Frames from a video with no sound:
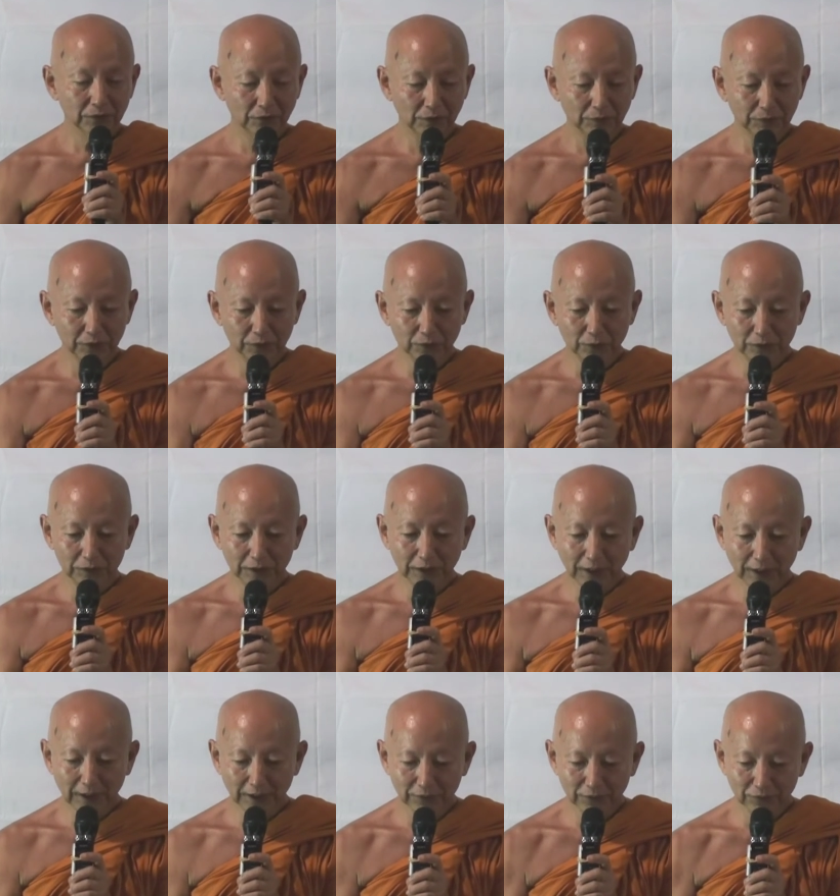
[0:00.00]
From this
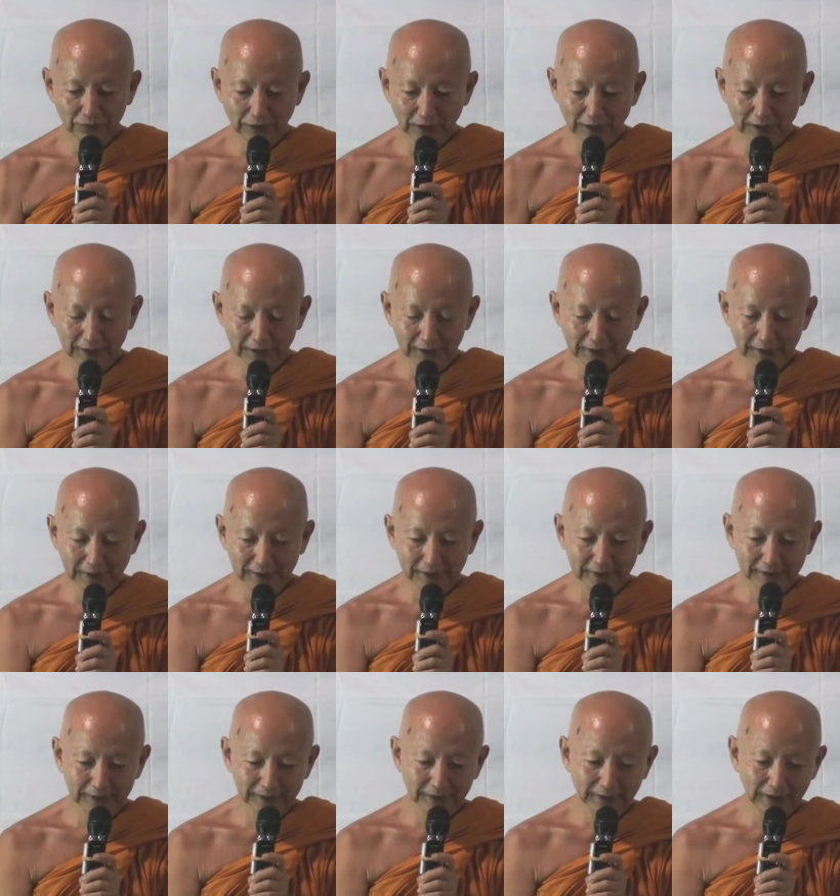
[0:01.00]
sutta, you find ah,
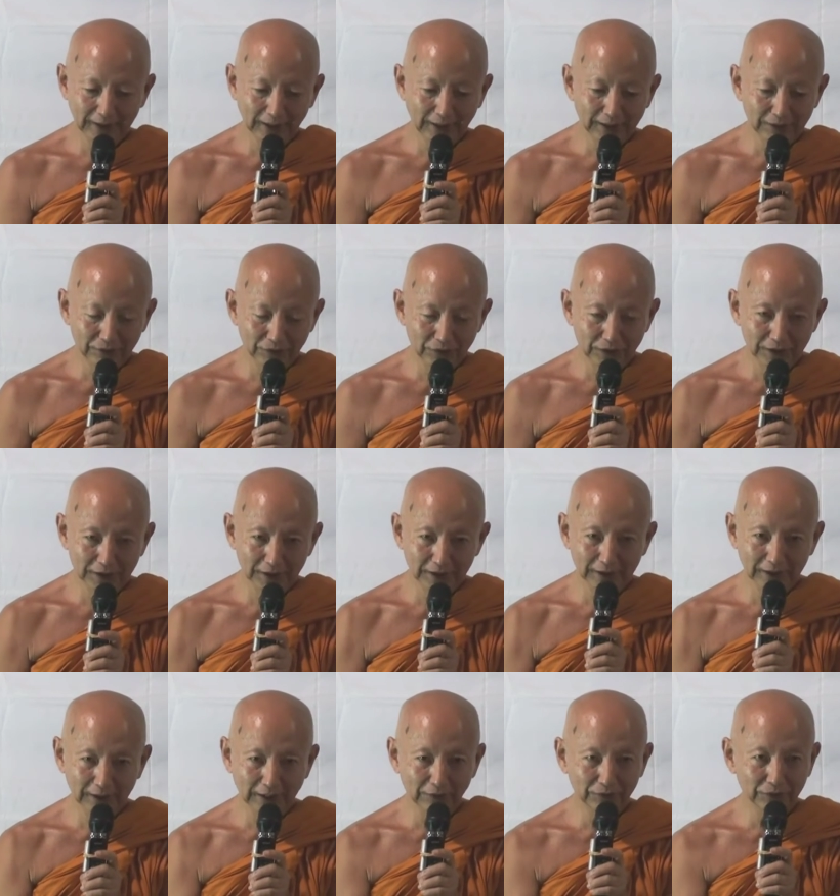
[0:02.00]
uh, life in
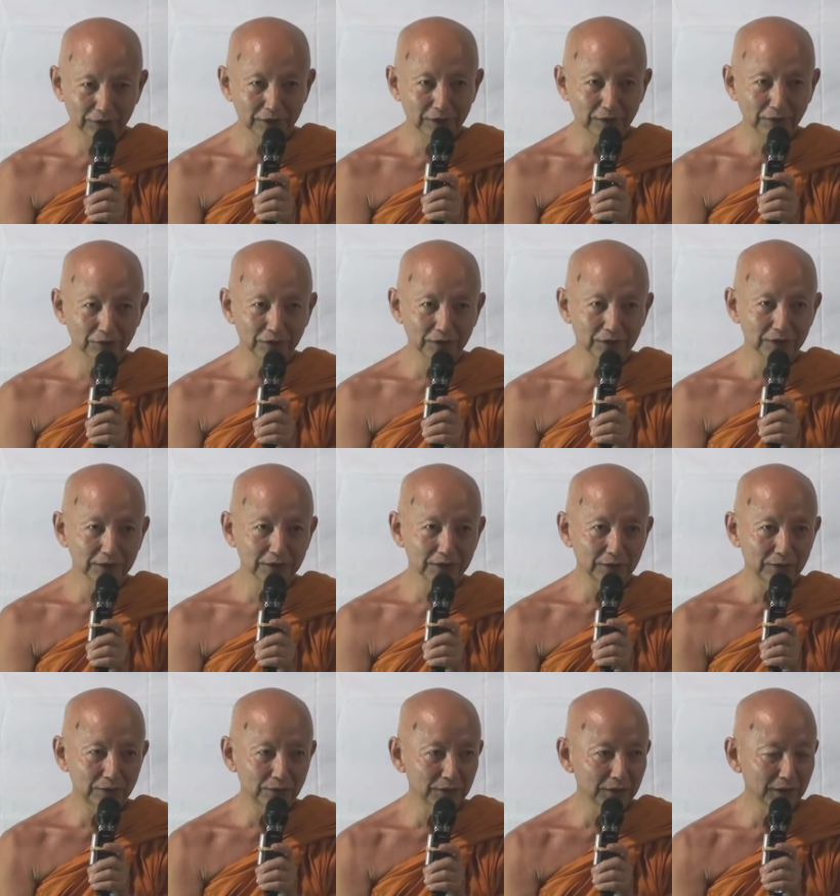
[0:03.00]
the heaven of the
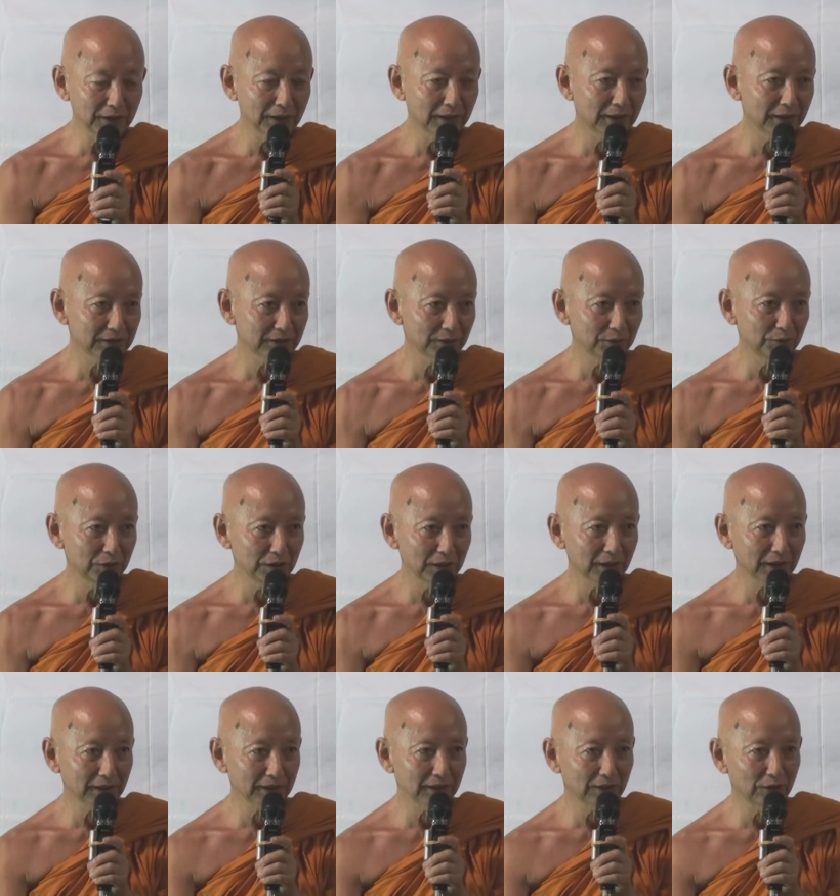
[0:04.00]
33 uh, is a bit
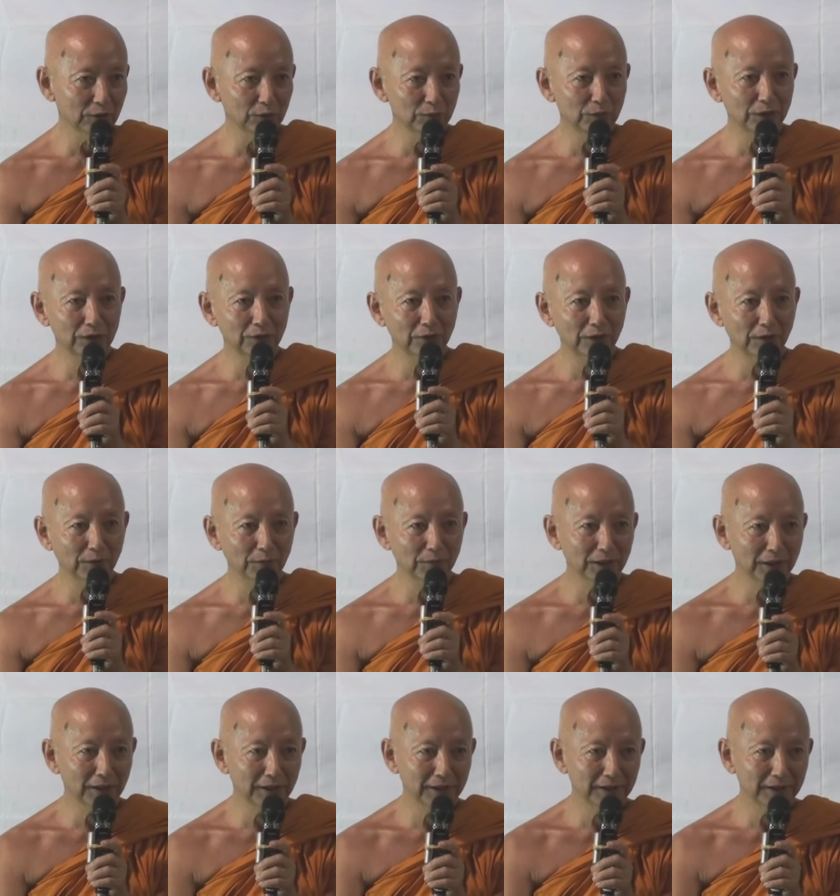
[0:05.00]
like the human realm.